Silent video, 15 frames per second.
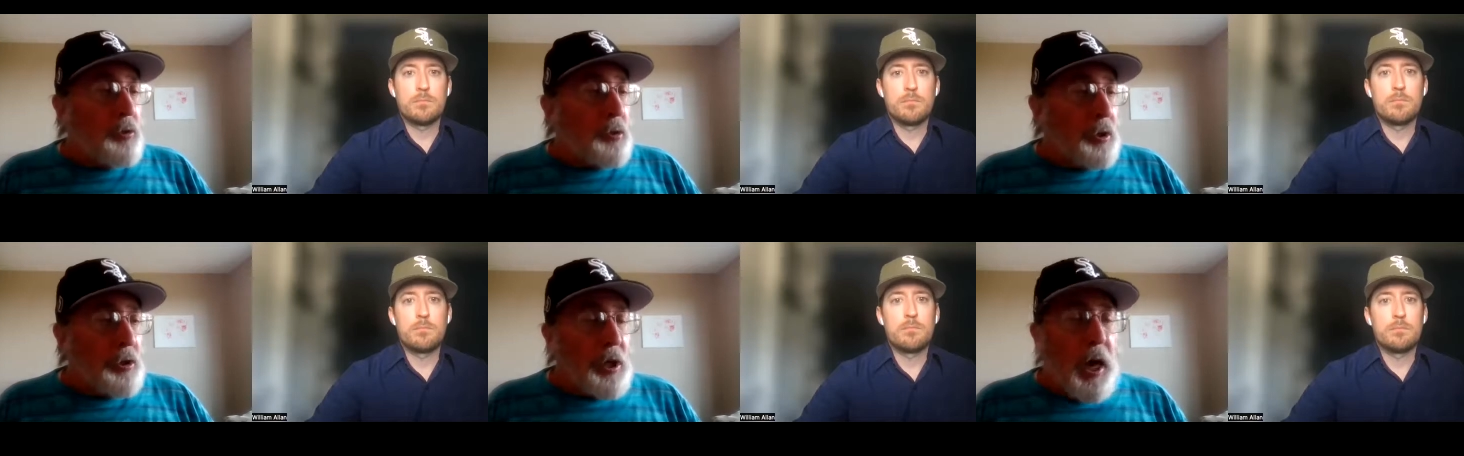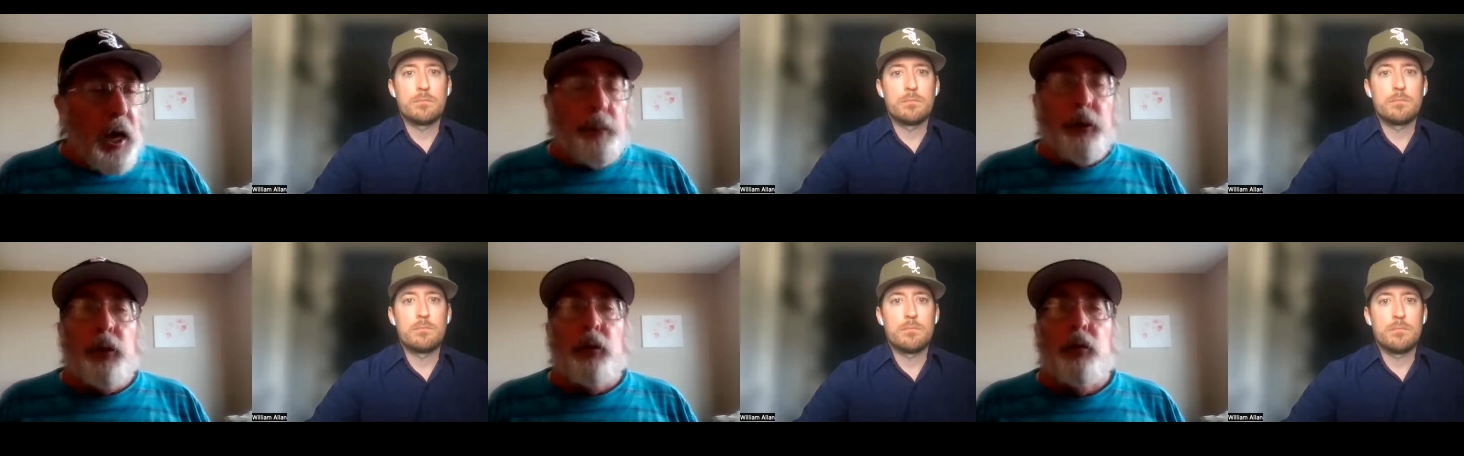Speaker 1: it was the
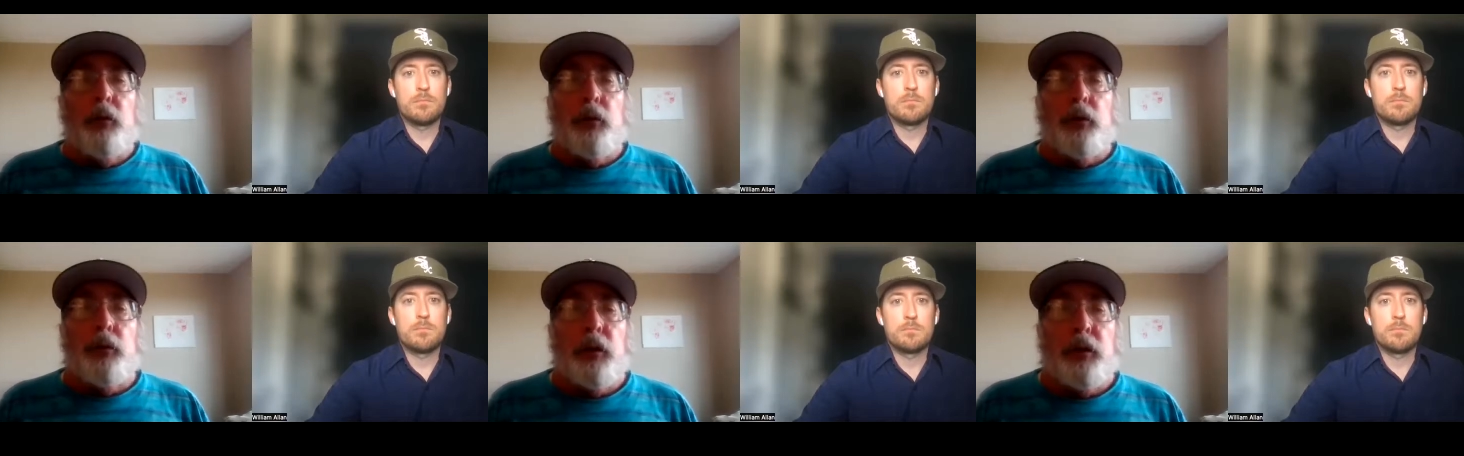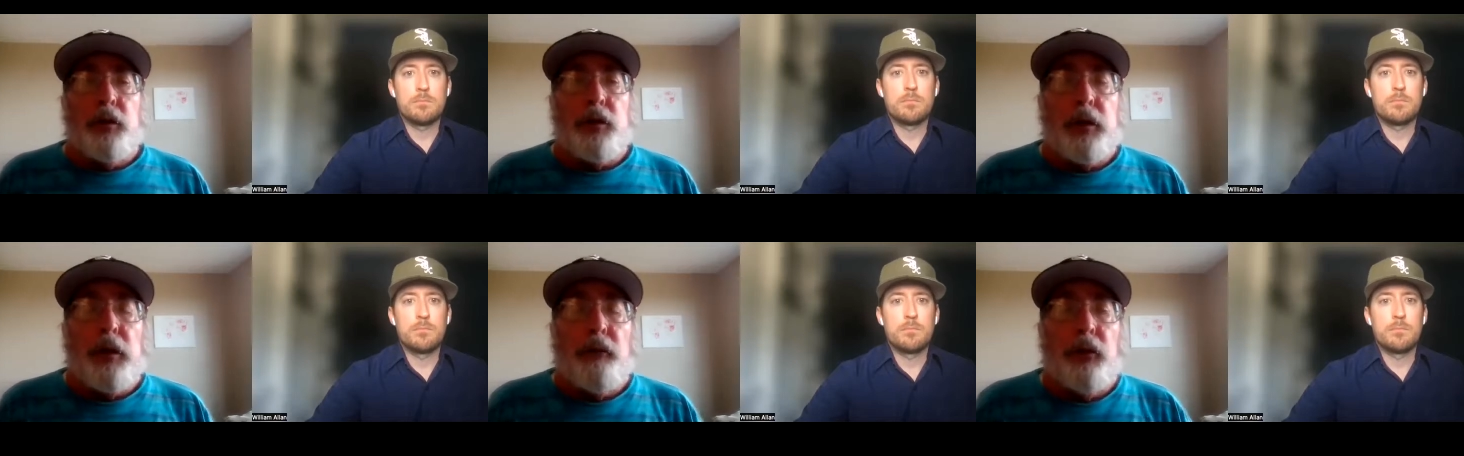top of the order in the
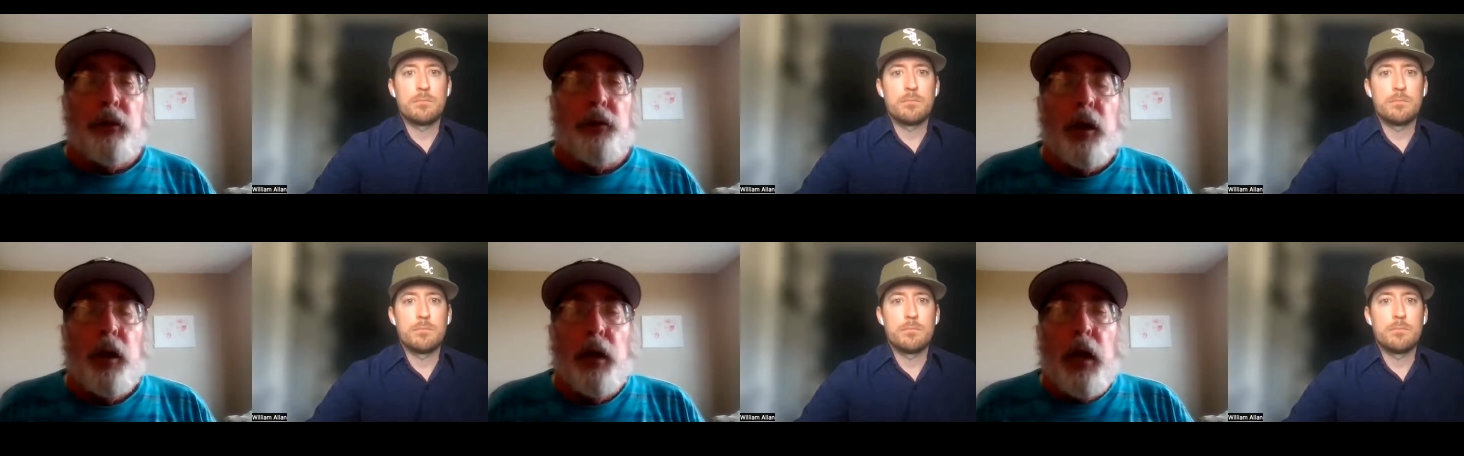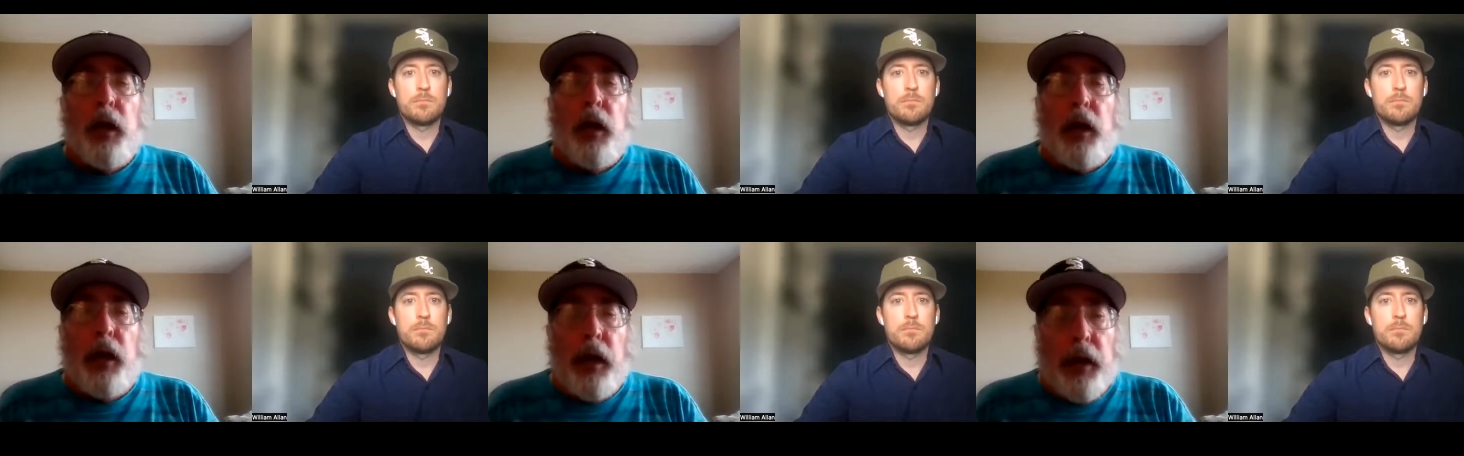seventh,
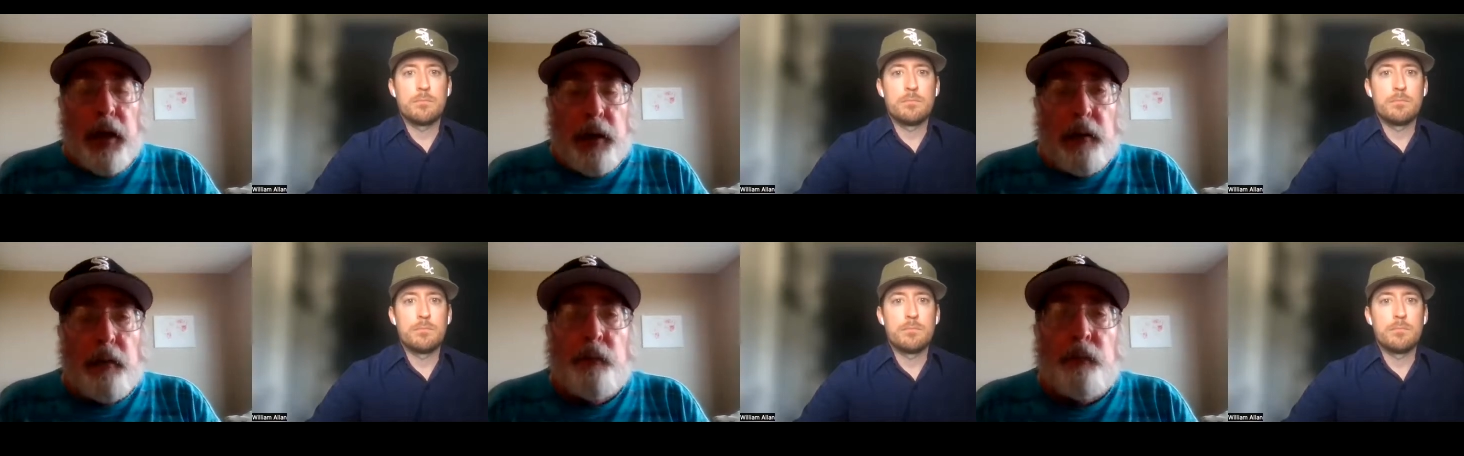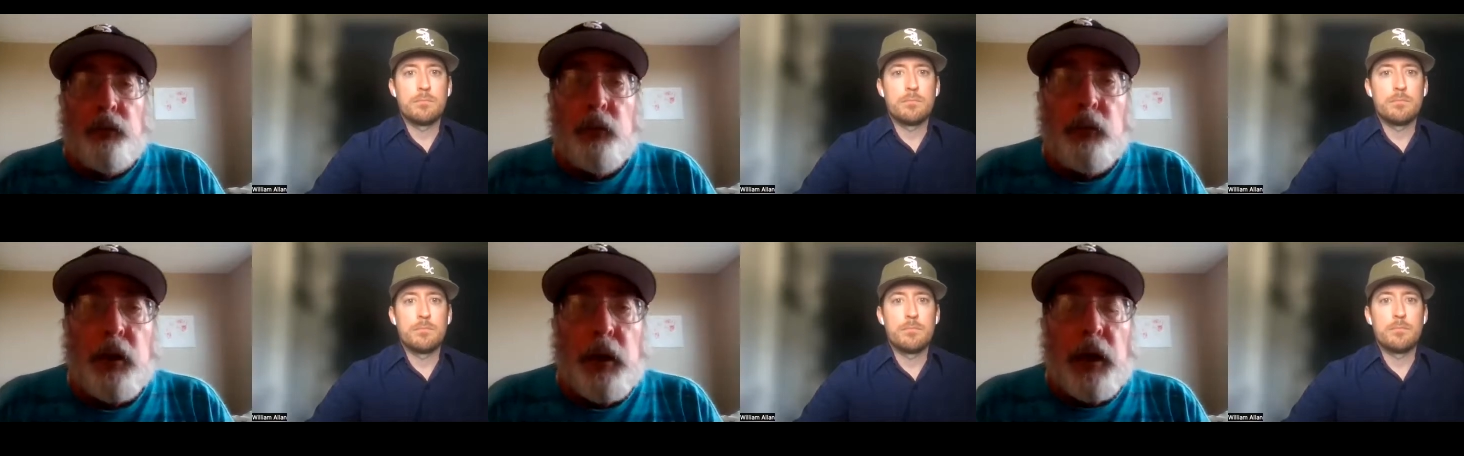and
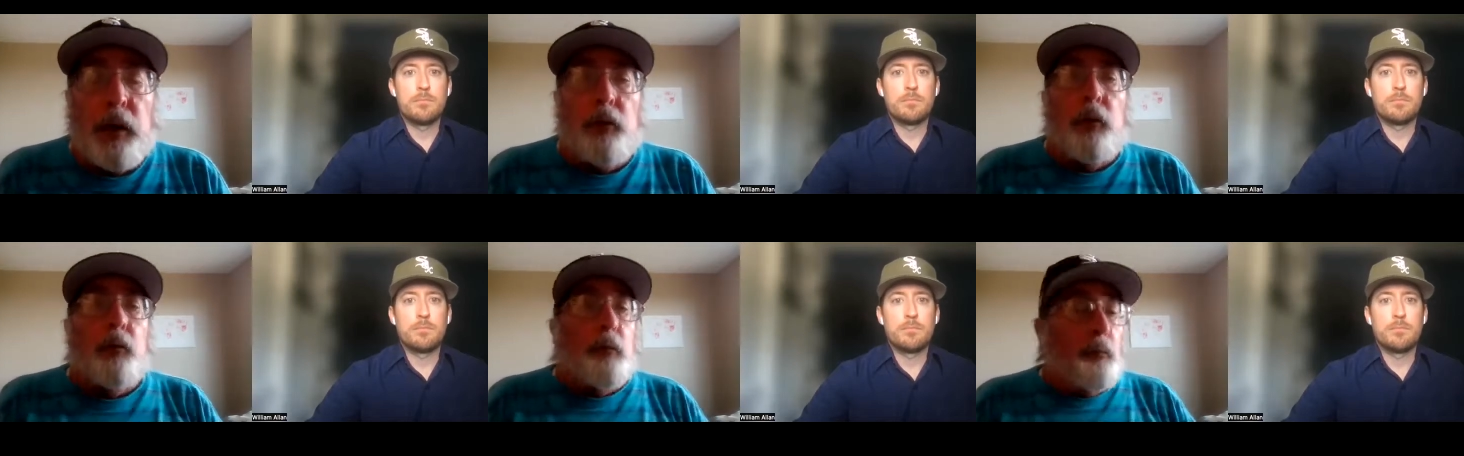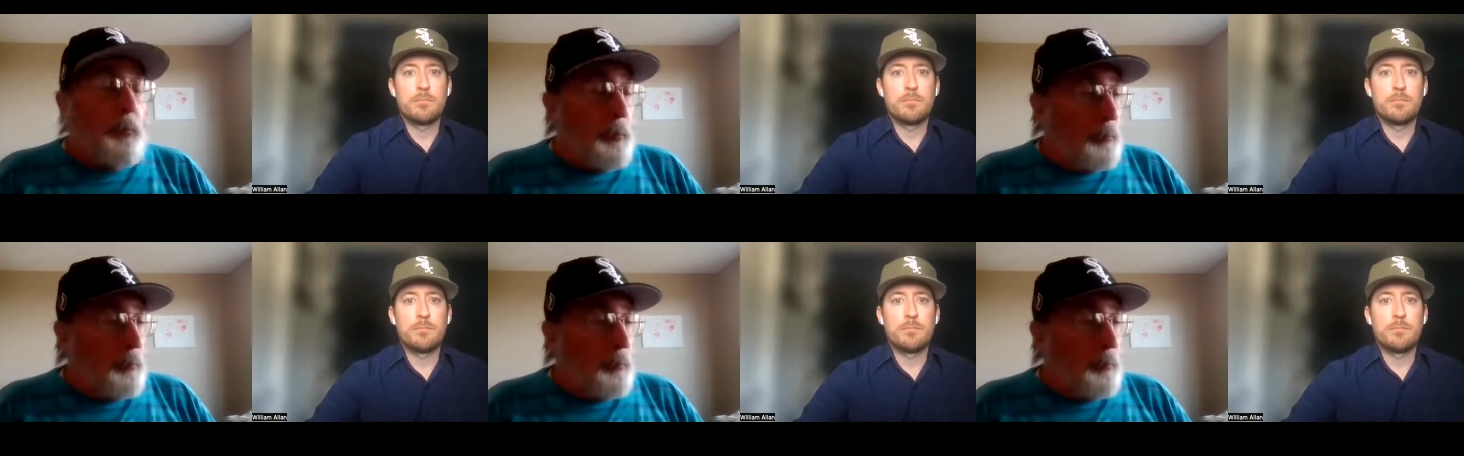Cairo